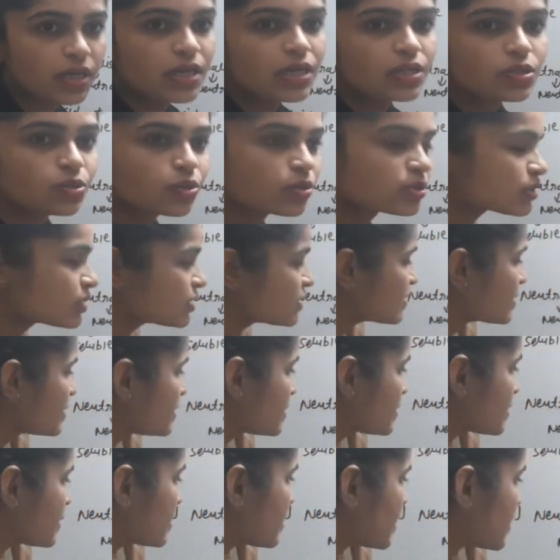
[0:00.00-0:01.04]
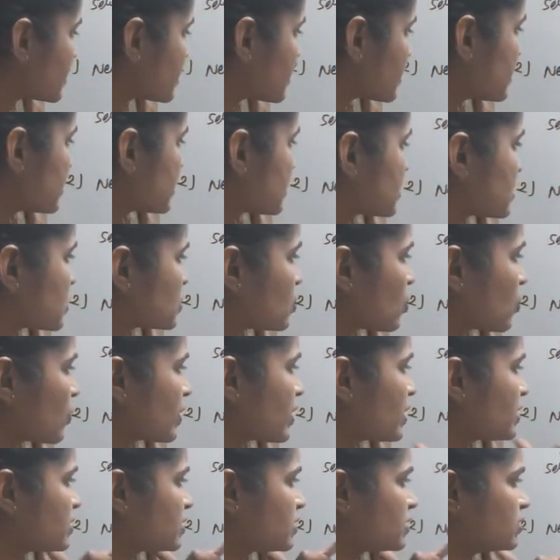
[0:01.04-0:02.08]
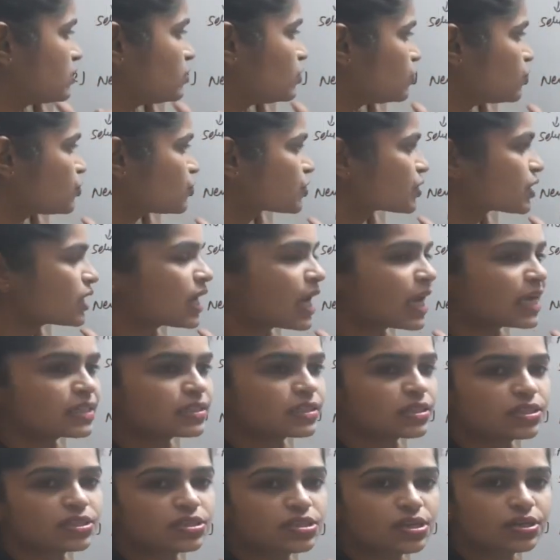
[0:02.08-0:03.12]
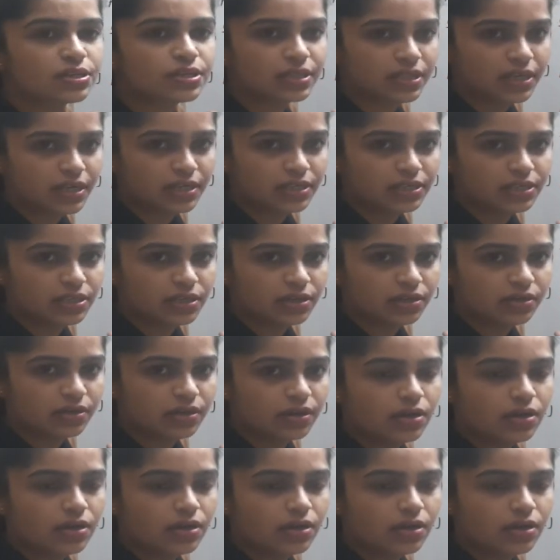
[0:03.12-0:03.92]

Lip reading: So this is reaction is known as the neutralization reaction.